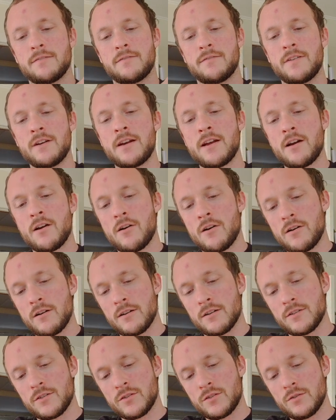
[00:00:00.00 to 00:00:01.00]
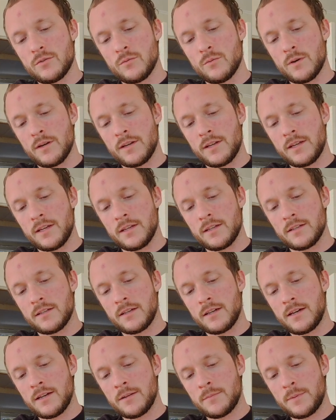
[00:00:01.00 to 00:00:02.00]
Very hard to one hand
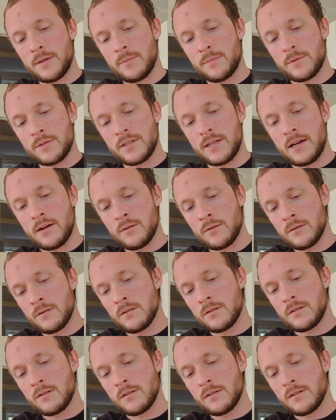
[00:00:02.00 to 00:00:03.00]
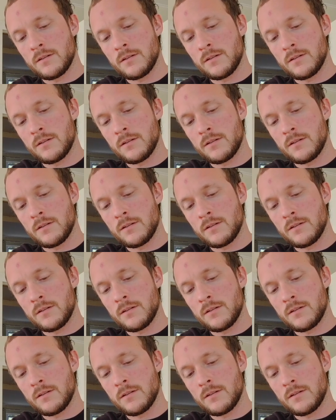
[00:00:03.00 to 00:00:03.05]
cut paper towel.